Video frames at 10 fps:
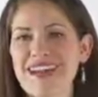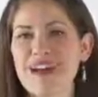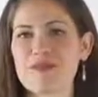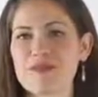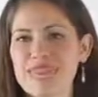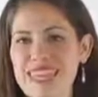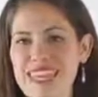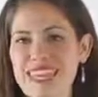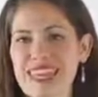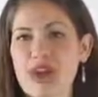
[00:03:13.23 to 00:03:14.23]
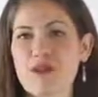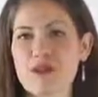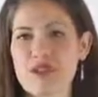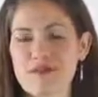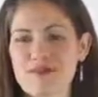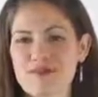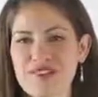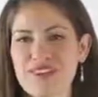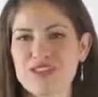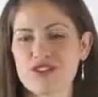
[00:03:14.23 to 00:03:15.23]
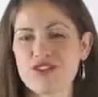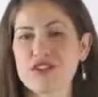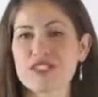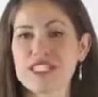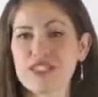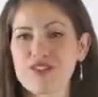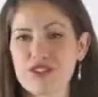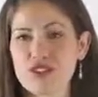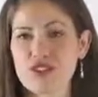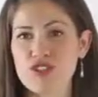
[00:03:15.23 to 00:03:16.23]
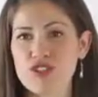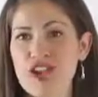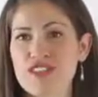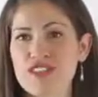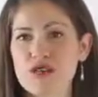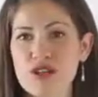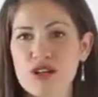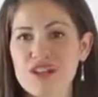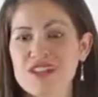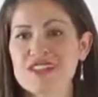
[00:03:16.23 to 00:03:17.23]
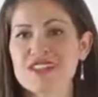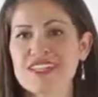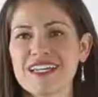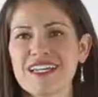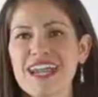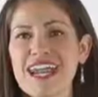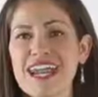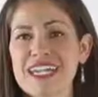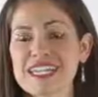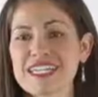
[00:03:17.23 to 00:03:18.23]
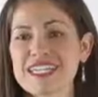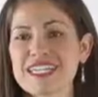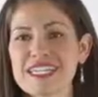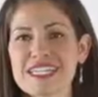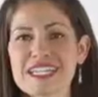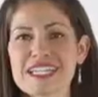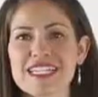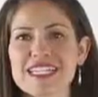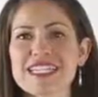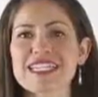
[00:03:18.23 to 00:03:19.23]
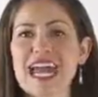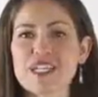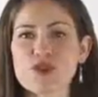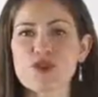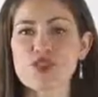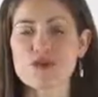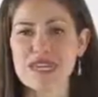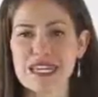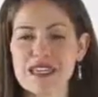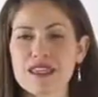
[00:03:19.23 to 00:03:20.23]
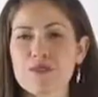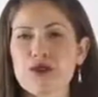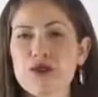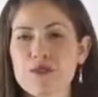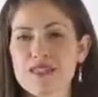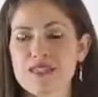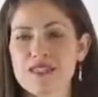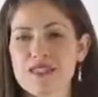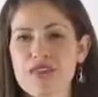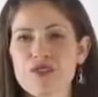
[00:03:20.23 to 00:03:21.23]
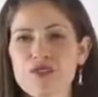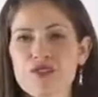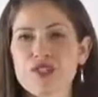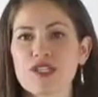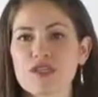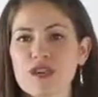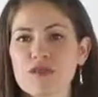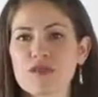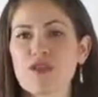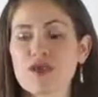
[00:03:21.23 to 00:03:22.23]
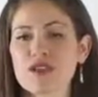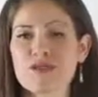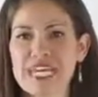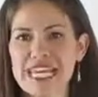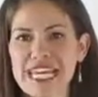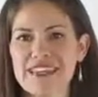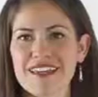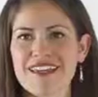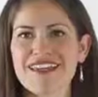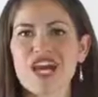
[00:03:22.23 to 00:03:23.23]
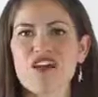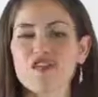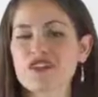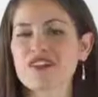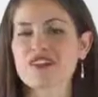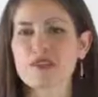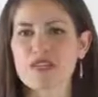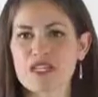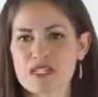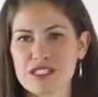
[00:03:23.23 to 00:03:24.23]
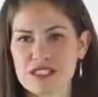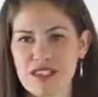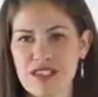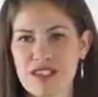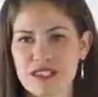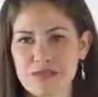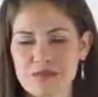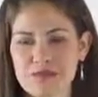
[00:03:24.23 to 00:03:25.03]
in that rhythm. So as you listen for those stressed words and ideas in a sentence, that's where the meaning and the purpose, that was really the important meaning of what the speaker is saying.